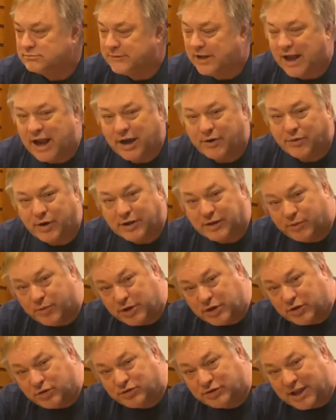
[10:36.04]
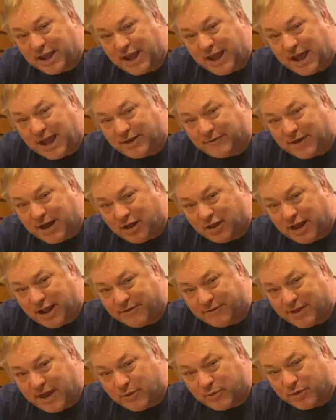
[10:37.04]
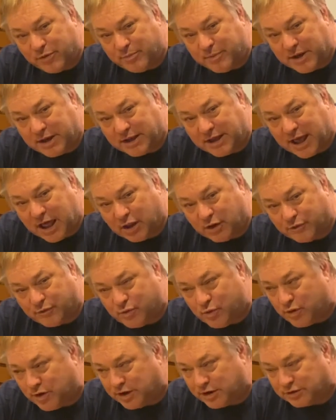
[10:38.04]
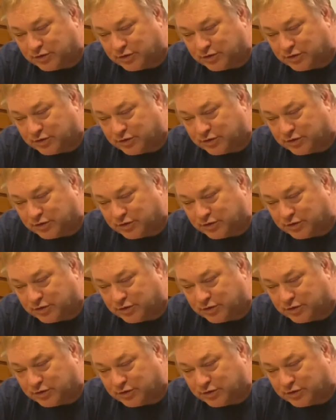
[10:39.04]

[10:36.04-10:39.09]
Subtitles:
The iRig that we used to have, I'll have that with me in California,